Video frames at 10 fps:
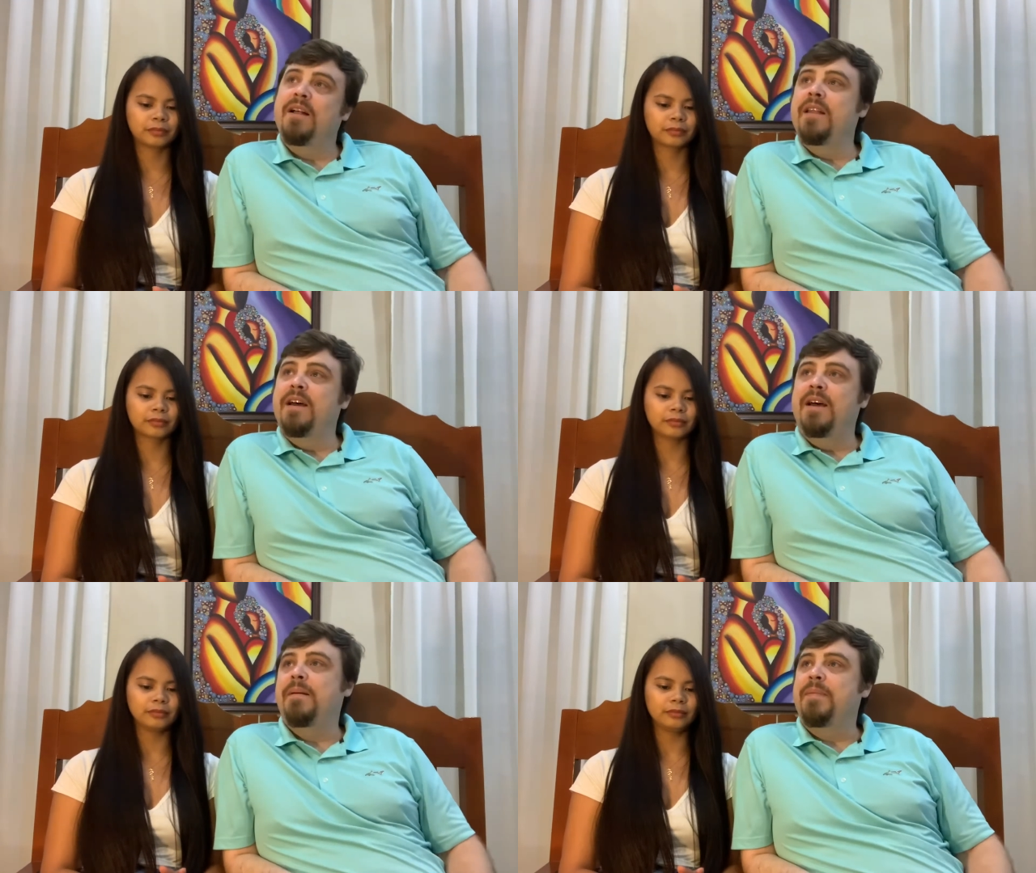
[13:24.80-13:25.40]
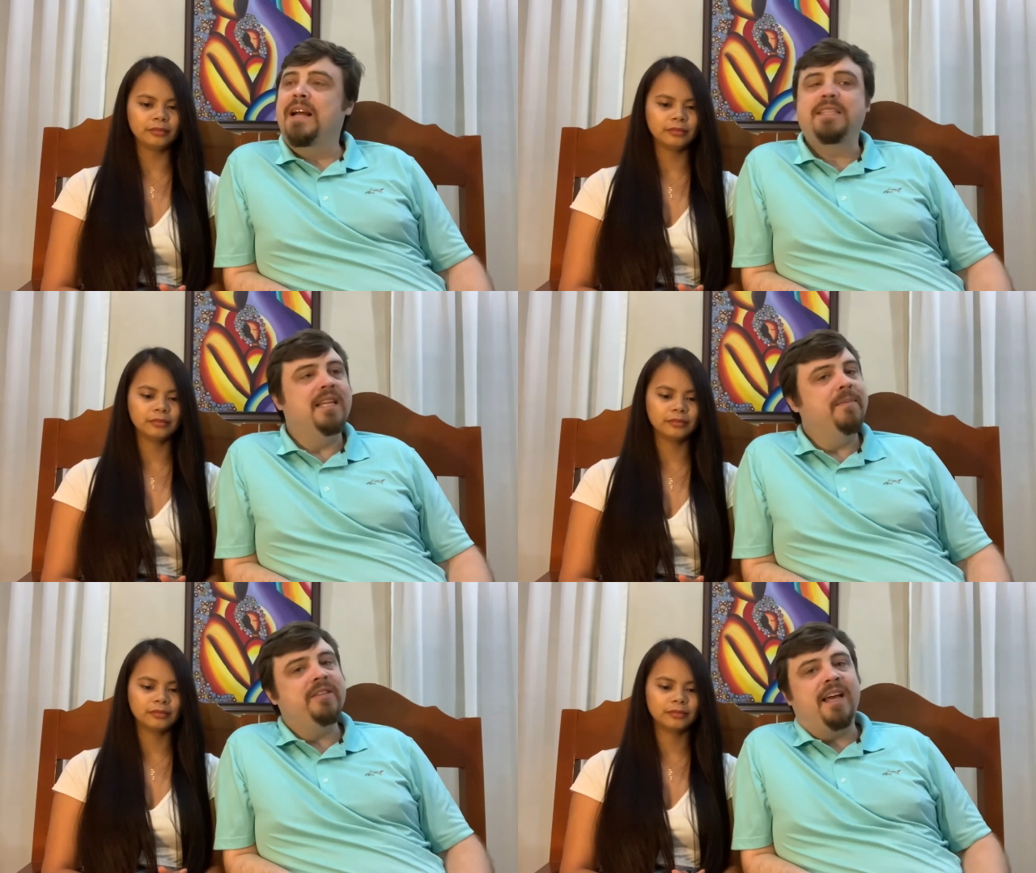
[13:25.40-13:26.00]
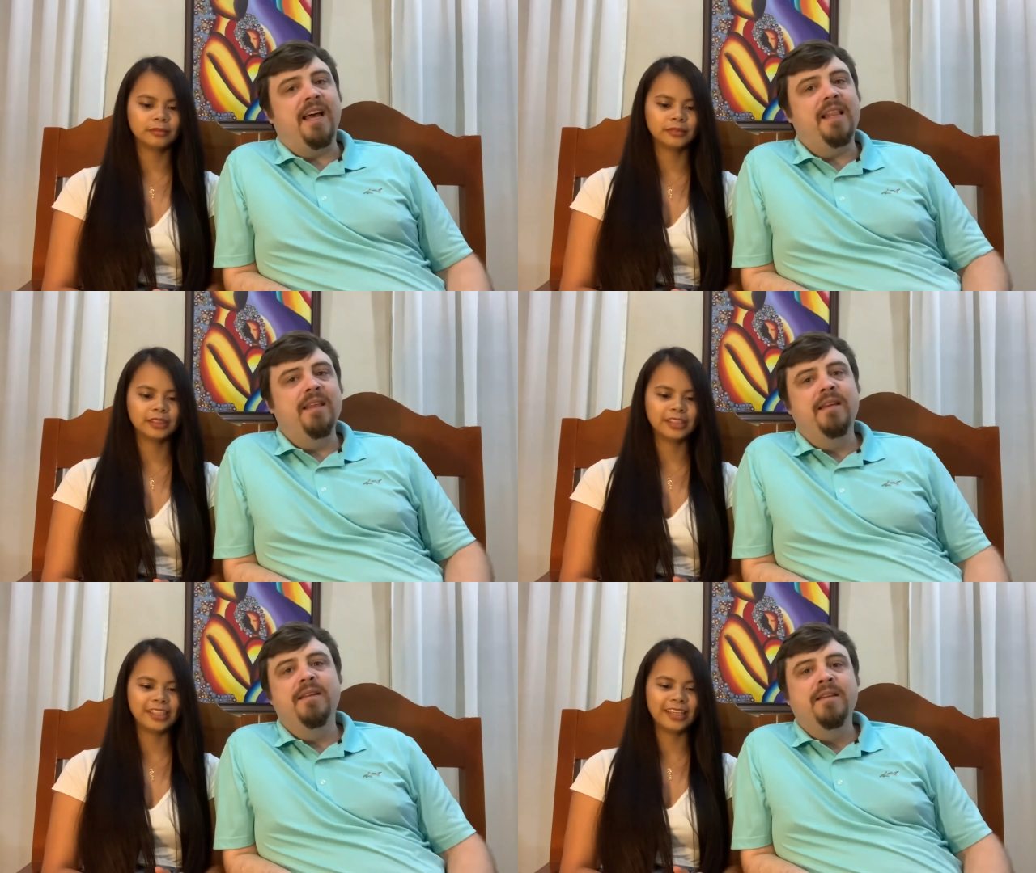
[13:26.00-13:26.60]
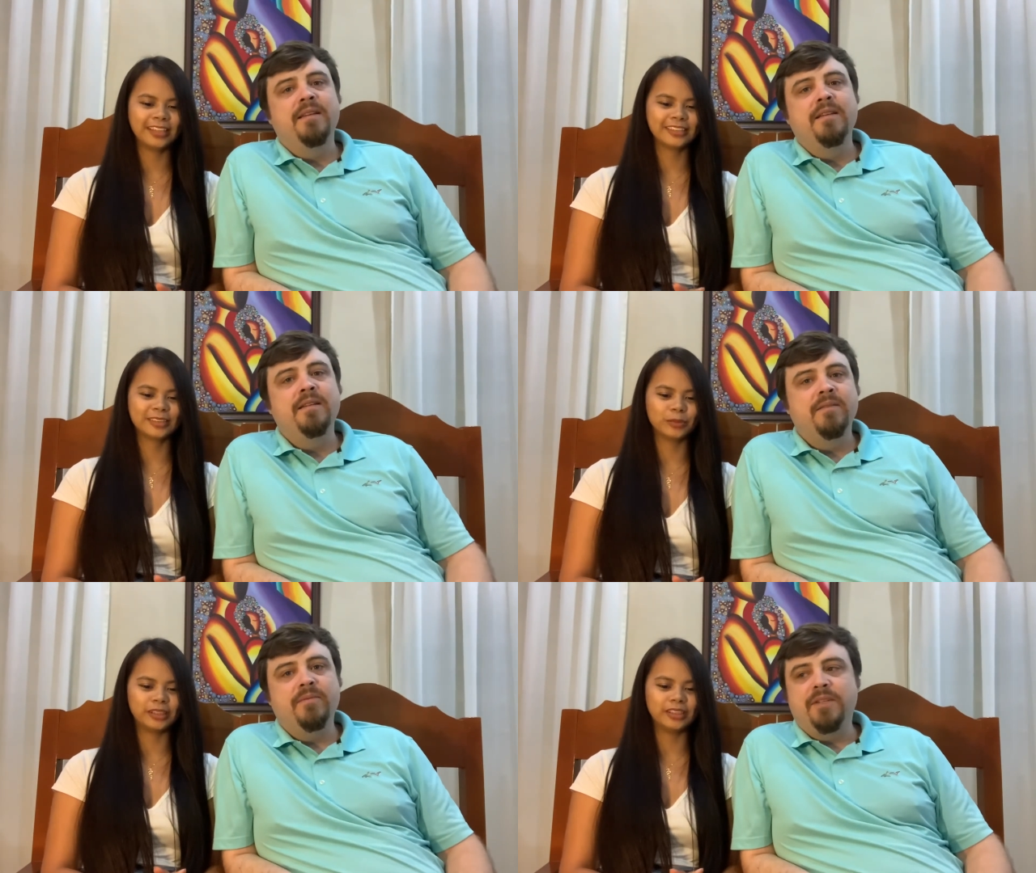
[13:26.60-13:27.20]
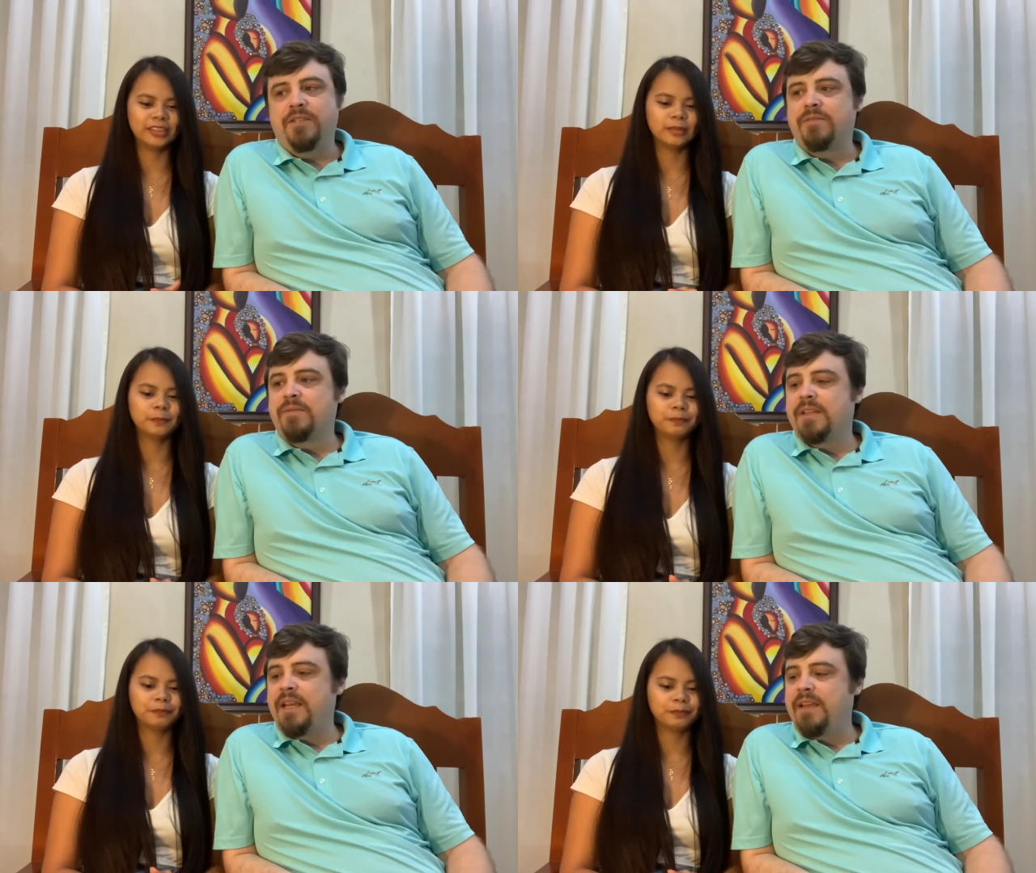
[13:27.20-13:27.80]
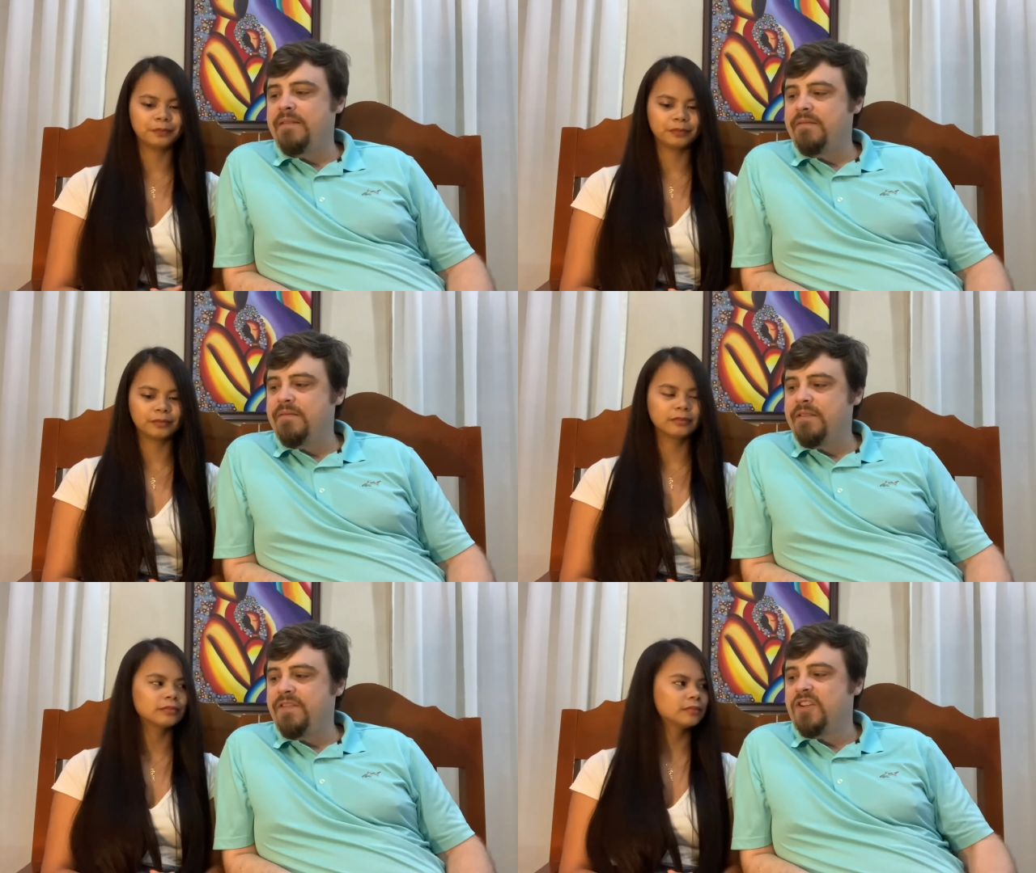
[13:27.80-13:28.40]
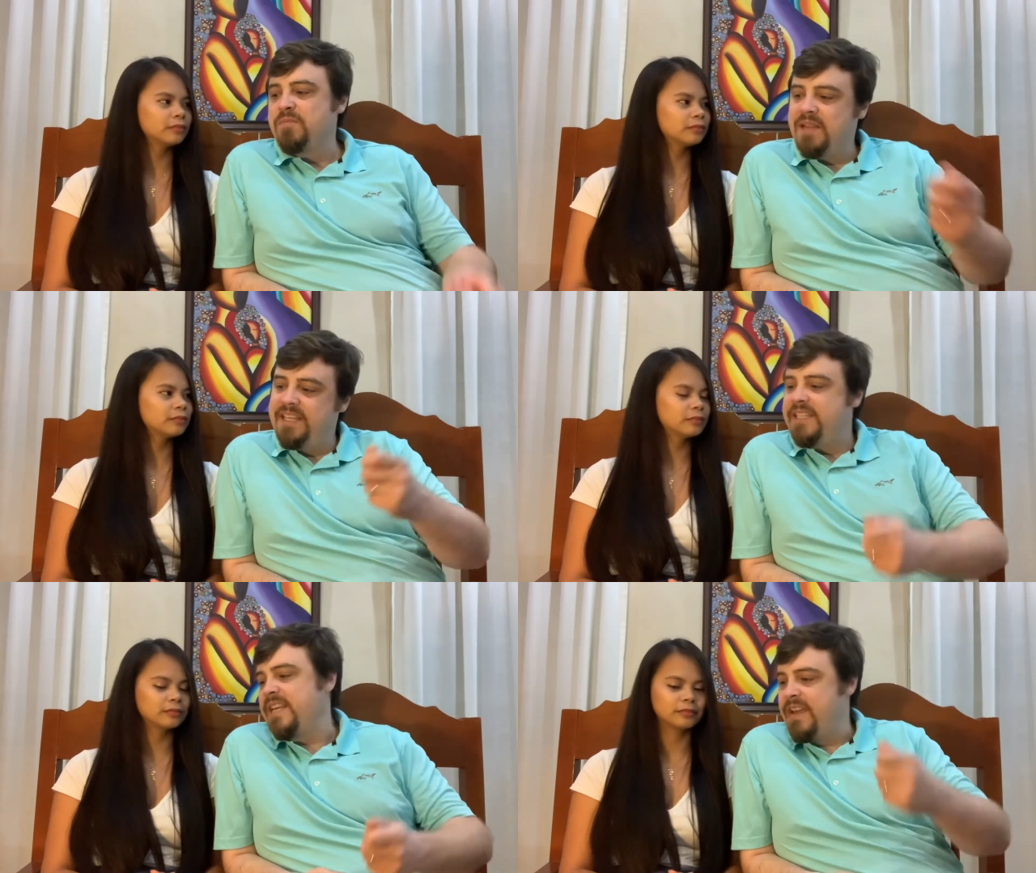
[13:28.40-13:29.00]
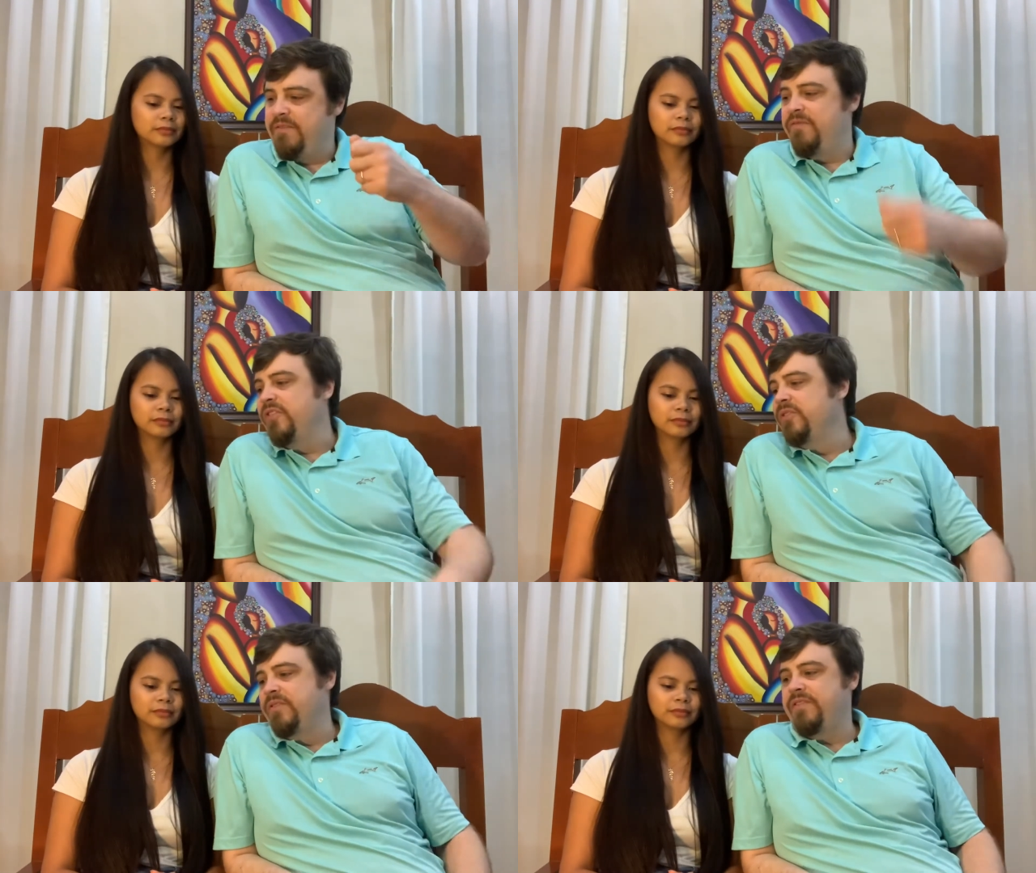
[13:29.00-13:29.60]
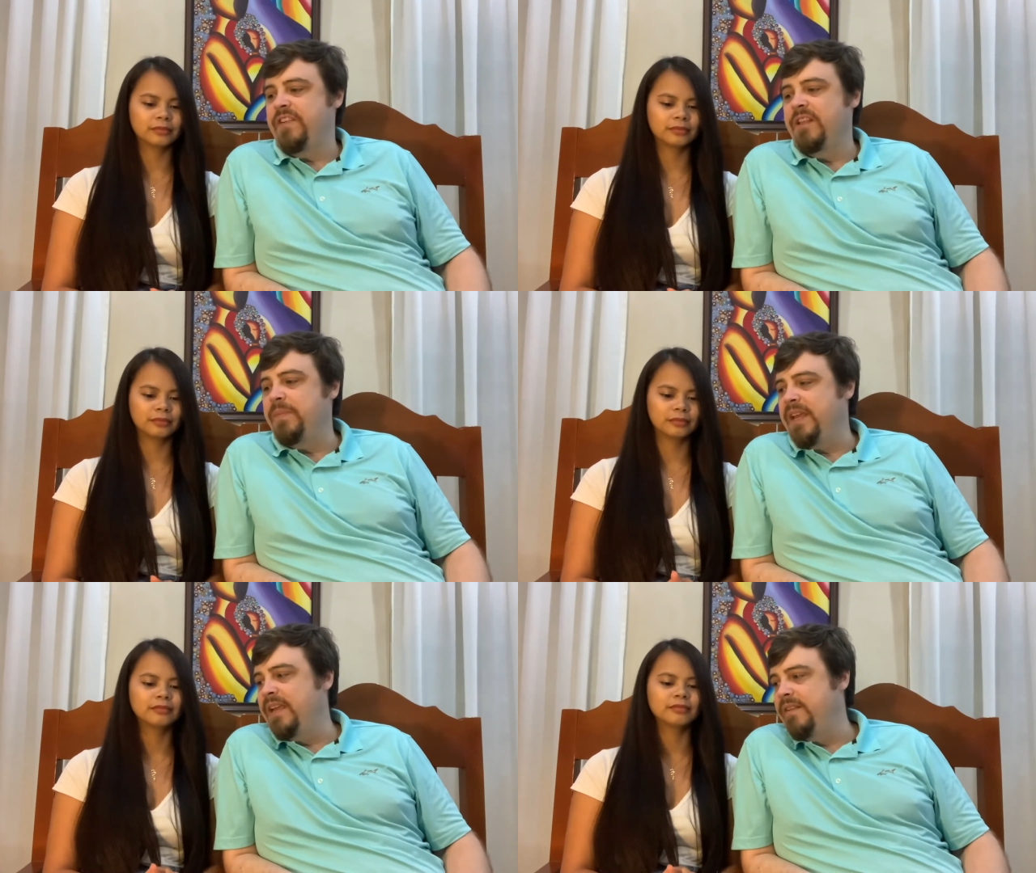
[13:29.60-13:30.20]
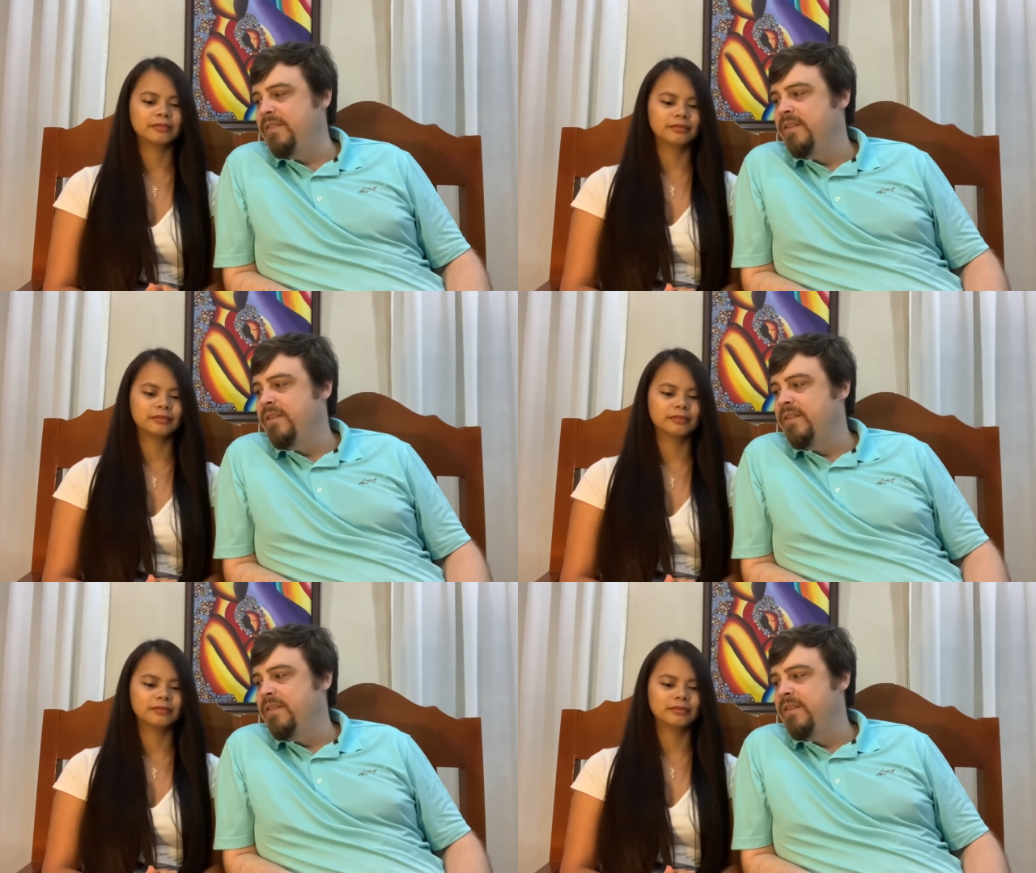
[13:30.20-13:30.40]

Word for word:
Speaker 1: uh, Plaza Libertad. Yes, which did. is where they the first place they flew the Philippine